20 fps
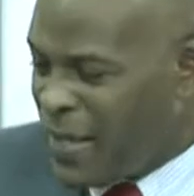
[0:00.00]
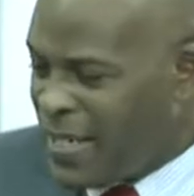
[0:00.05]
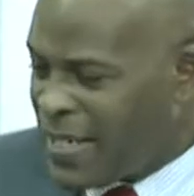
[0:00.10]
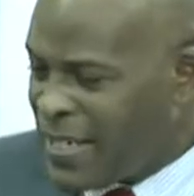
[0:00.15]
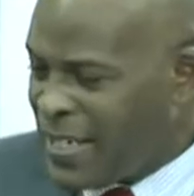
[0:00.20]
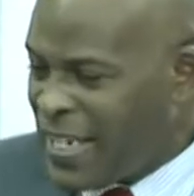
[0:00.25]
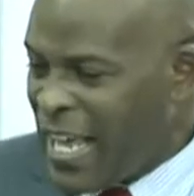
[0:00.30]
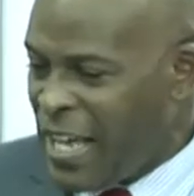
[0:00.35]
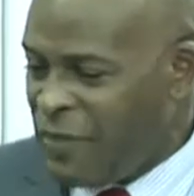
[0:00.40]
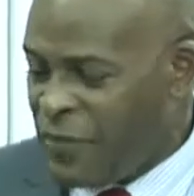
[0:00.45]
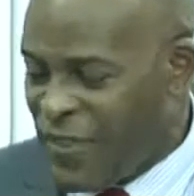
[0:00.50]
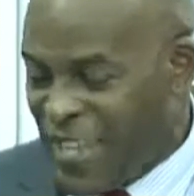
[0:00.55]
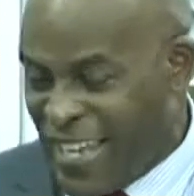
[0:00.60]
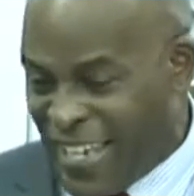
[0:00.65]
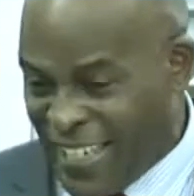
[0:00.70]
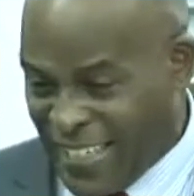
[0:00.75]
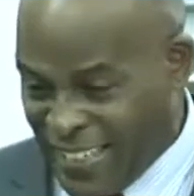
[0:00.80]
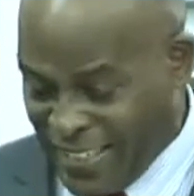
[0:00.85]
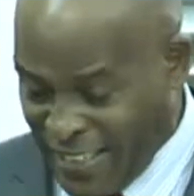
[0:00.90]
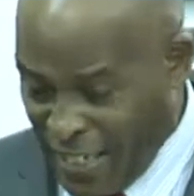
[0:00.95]
Peter left
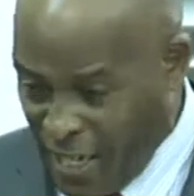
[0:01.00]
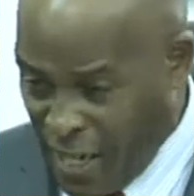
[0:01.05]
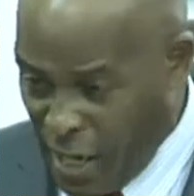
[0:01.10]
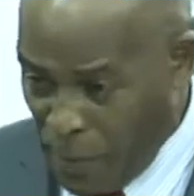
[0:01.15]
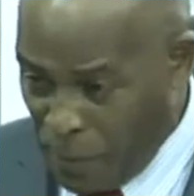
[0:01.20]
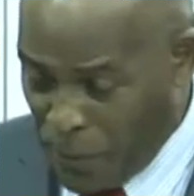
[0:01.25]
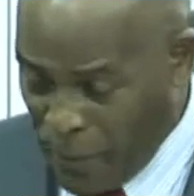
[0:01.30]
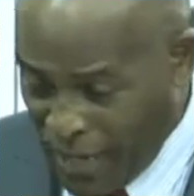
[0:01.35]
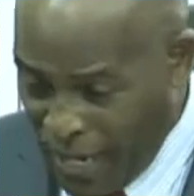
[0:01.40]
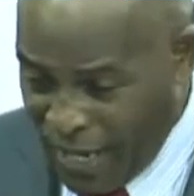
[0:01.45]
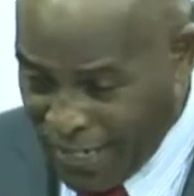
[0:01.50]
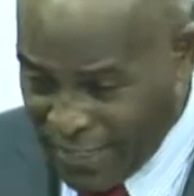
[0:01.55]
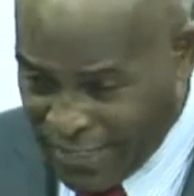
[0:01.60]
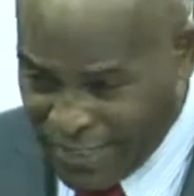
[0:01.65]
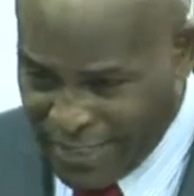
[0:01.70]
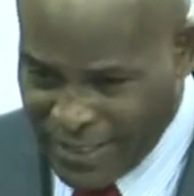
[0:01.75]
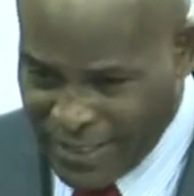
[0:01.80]
a surplus